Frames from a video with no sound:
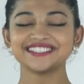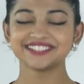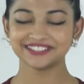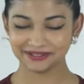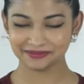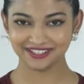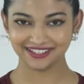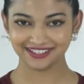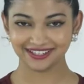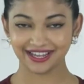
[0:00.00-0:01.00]
this is Tripti,
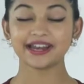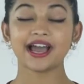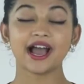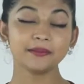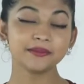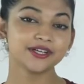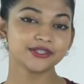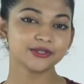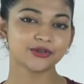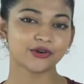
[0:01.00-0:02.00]
and I'm here
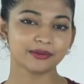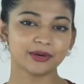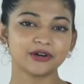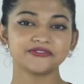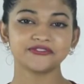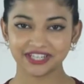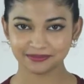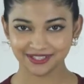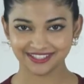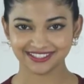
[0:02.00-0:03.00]
to talk about
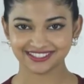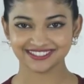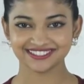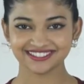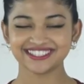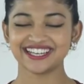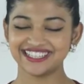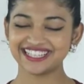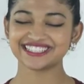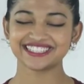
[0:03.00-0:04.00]
fake plants. Yeah,
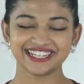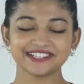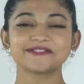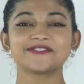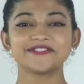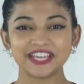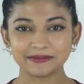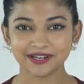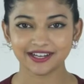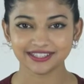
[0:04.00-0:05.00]
that's right, fake
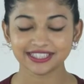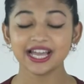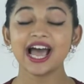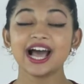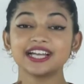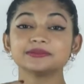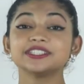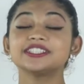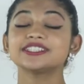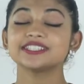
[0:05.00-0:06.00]
plants. As
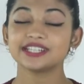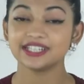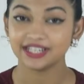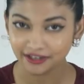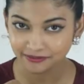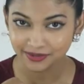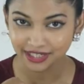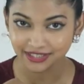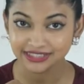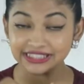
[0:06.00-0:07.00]
much as I love
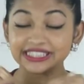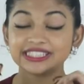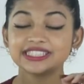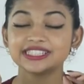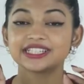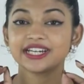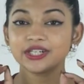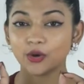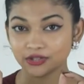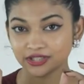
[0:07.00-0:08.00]
plants, this is a great
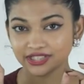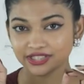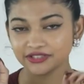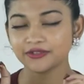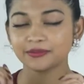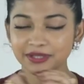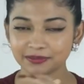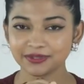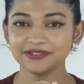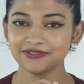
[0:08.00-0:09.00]
alternative for
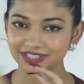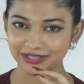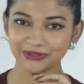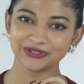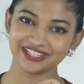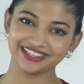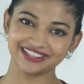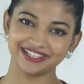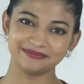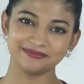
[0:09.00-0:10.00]
people with no green
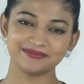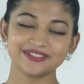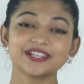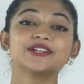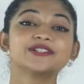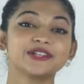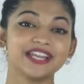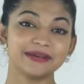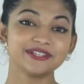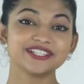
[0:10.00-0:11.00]
thumb. So,
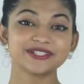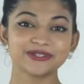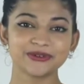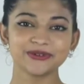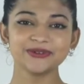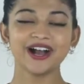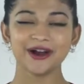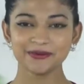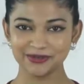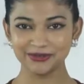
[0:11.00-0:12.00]
let me just show you
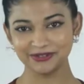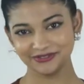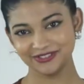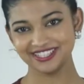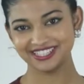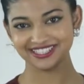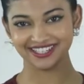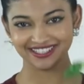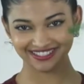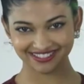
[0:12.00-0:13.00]
how beautiful these
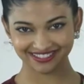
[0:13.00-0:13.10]
are.